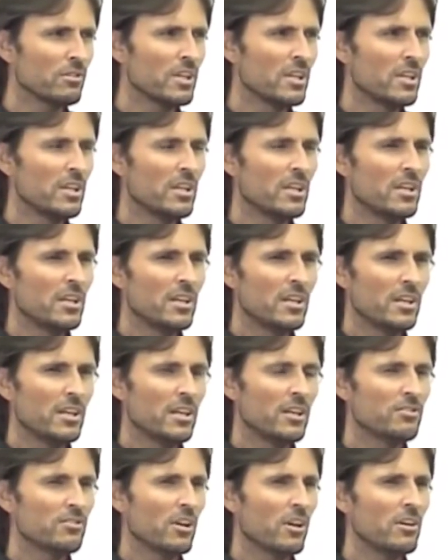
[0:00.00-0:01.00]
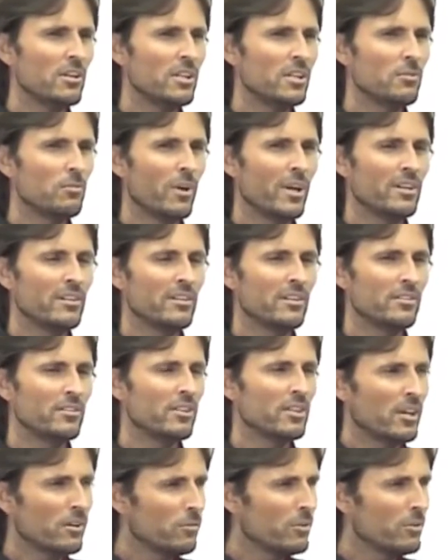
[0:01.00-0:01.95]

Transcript: Mm-hmm. It's only when, you know,